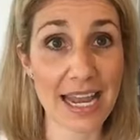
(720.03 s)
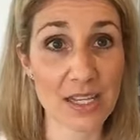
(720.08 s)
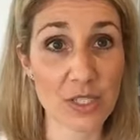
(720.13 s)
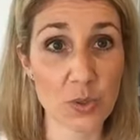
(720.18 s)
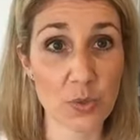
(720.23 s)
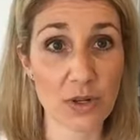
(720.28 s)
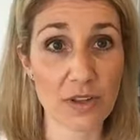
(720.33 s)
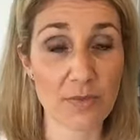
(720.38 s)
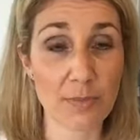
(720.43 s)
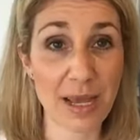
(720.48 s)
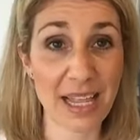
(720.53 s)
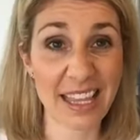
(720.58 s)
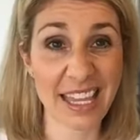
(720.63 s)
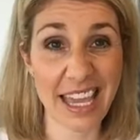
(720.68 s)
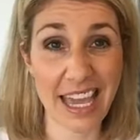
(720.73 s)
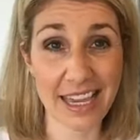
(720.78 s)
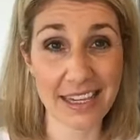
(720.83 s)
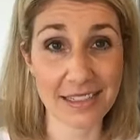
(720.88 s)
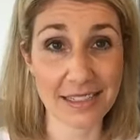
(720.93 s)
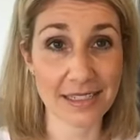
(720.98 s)
any sort of belly
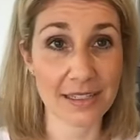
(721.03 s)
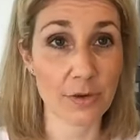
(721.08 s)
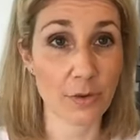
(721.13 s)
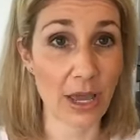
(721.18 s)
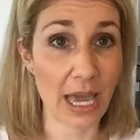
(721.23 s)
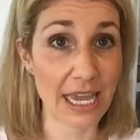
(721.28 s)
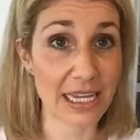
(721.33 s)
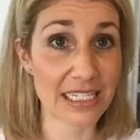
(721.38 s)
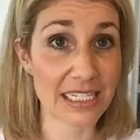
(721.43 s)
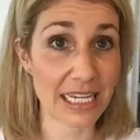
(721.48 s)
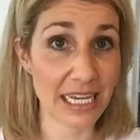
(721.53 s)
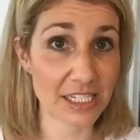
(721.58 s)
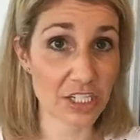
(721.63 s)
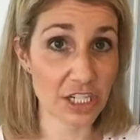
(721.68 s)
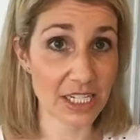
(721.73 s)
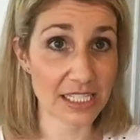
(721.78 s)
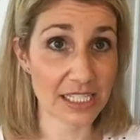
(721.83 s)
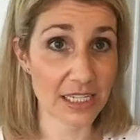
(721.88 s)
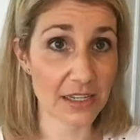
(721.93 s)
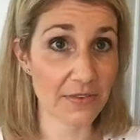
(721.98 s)
aches, okay?
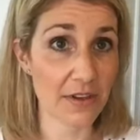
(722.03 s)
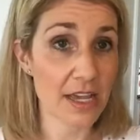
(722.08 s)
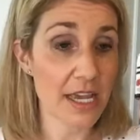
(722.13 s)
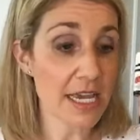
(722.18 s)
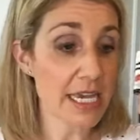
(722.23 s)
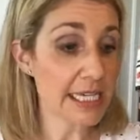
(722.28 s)
Digestive